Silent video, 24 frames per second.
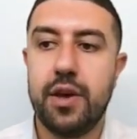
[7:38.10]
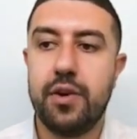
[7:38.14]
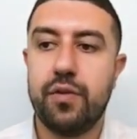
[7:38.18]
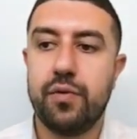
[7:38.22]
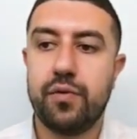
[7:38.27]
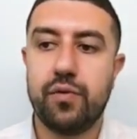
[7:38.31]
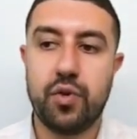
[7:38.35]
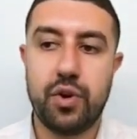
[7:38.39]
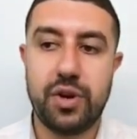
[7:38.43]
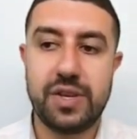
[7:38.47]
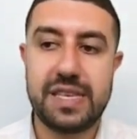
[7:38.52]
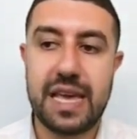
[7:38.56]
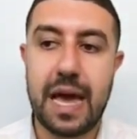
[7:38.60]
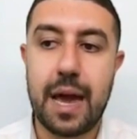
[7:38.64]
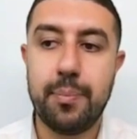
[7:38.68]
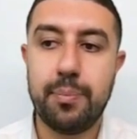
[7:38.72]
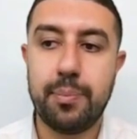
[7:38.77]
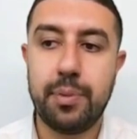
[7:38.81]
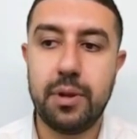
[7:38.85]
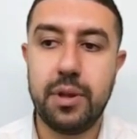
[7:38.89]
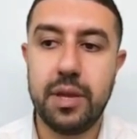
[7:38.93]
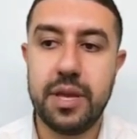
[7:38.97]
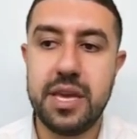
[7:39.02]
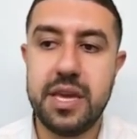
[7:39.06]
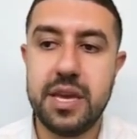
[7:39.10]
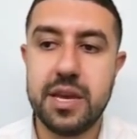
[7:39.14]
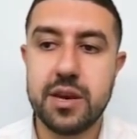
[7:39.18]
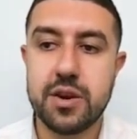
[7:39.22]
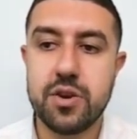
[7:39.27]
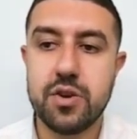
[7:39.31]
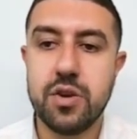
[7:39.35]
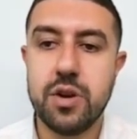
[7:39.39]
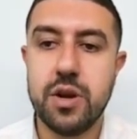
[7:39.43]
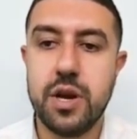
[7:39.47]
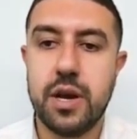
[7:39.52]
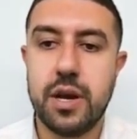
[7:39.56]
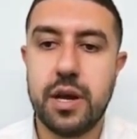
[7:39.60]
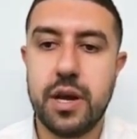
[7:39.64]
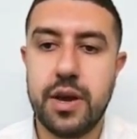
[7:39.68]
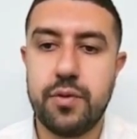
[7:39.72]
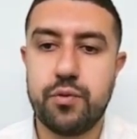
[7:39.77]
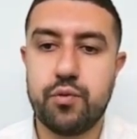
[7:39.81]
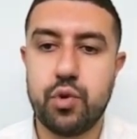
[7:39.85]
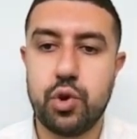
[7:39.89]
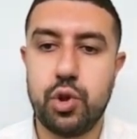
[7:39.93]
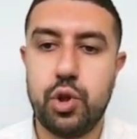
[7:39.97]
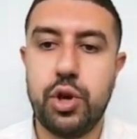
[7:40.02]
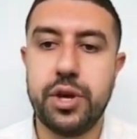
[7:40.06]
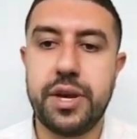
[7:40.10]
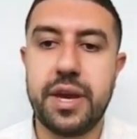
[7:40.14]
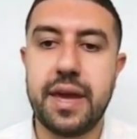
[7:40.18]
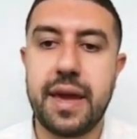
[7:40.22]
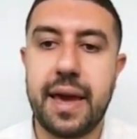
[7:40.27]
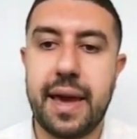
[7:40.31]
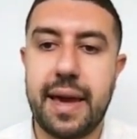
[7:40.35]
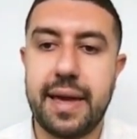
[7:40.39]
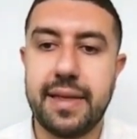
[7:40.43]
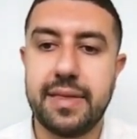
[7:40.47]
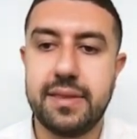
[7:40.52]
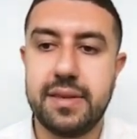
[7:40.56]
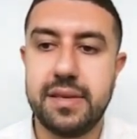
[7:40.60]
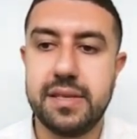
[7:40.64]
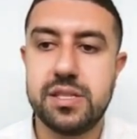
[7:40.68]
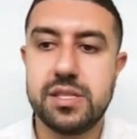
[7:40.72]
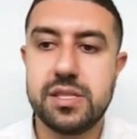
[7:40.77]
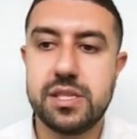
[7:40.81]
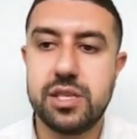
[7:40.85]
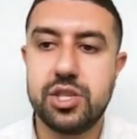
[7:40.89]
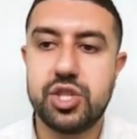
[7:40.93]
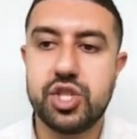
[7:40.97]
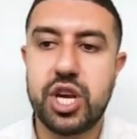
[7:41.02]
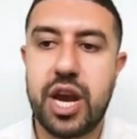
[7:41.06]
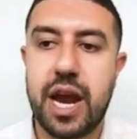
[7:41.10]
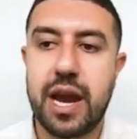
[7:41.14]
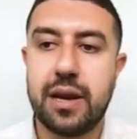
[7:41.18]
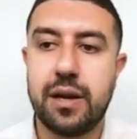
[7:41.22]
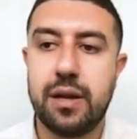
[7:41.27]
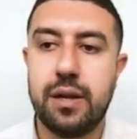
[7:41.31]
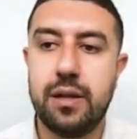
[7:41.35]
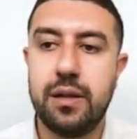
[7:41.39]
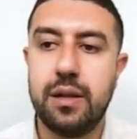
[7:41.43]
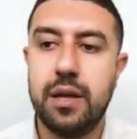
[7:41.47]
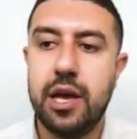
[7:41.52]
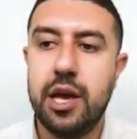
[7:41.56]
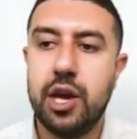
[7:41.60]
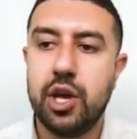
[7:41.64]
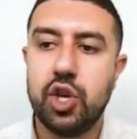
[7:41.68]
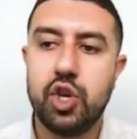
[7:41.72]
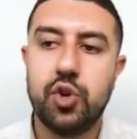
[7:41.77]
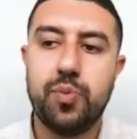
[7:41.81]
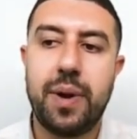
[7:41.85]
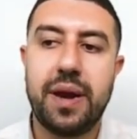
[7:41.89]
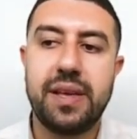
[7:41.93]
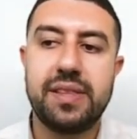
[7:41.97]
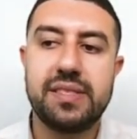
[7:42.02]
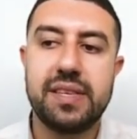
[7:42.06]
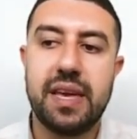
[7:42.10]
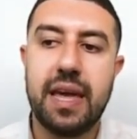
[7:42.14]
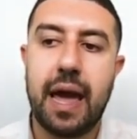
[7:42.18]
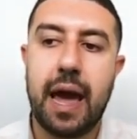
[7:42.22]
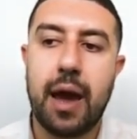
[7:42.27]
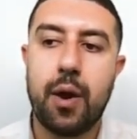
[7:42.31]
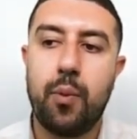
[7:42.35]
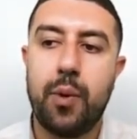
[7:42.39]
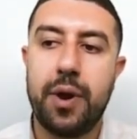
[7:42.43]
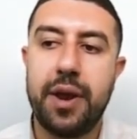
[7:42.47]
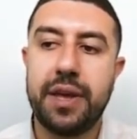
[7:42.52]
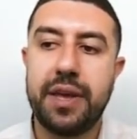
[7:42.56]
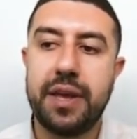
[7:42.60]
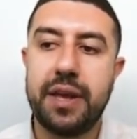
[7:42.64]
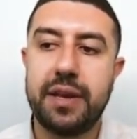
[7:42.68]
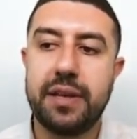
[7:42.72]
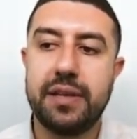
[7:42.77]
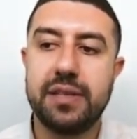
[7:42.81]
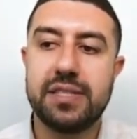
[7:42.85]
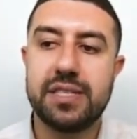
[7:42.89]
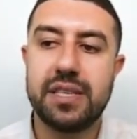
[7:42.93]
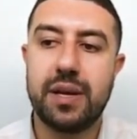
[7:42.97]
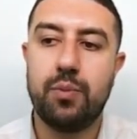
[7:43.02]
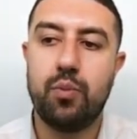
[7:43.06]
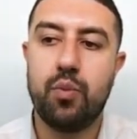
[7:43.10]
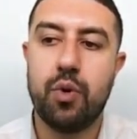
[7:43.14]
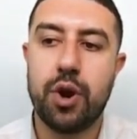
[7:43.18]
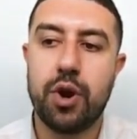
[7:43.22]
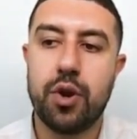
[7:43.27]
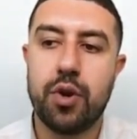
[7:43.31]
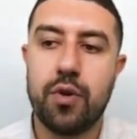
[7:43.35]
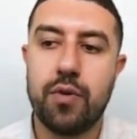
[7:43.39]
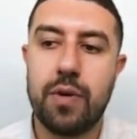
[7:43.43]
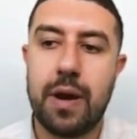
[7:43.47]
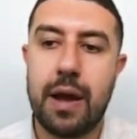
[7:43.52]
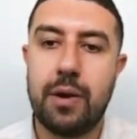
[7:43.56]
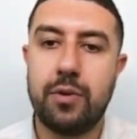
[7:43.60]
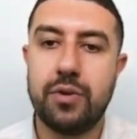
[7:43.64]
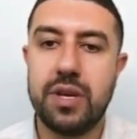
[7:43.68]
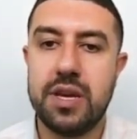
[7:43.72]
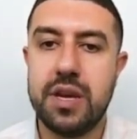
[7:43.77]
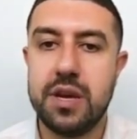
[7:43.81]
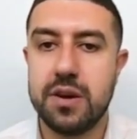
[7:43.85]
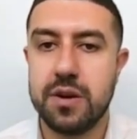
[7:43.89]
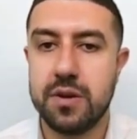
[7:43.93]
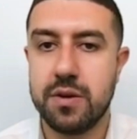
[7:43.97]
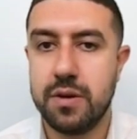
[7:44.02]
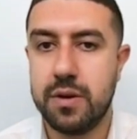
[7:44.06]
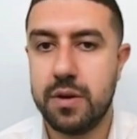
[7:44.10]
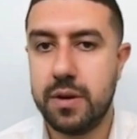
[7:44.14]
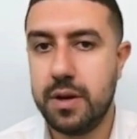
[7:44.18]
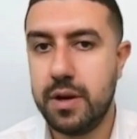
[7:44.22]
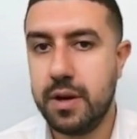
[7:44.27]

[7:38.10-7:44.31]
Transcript: For example, here, if we're looking at this channel, you might say, I want to get in somewhere around here.